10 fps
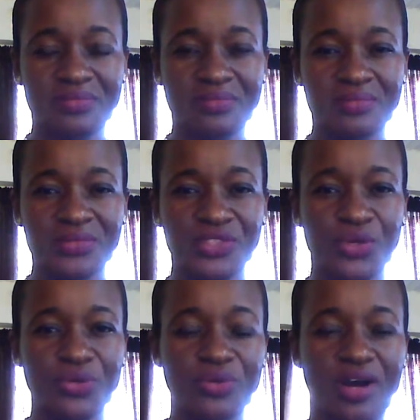
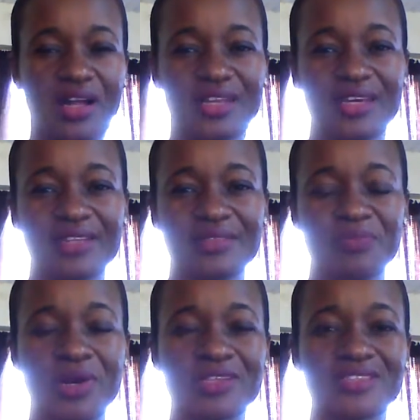So all
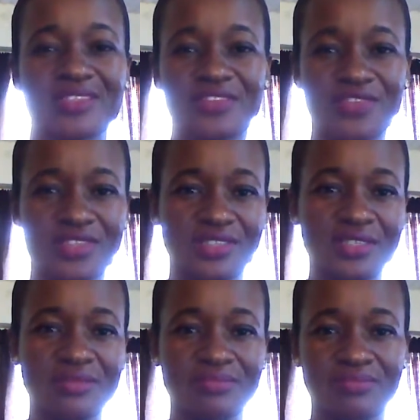that
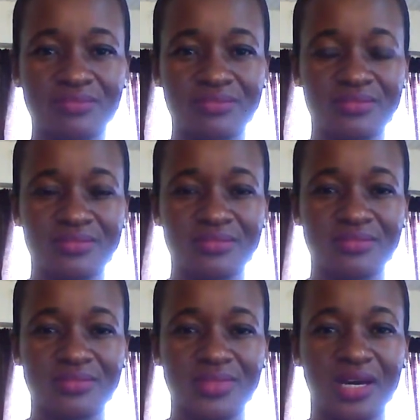positivity,
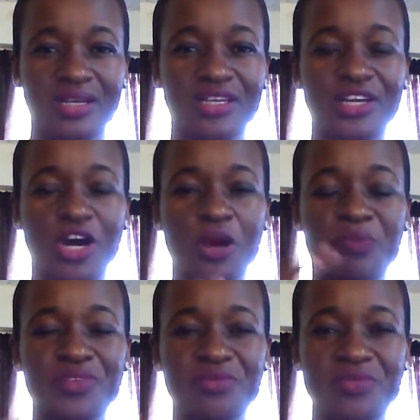all that
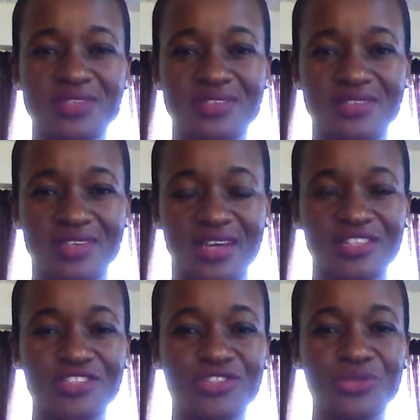optimistic
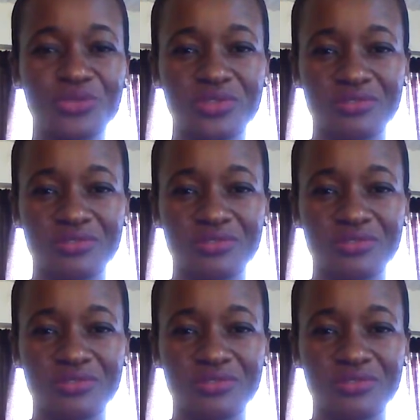attitude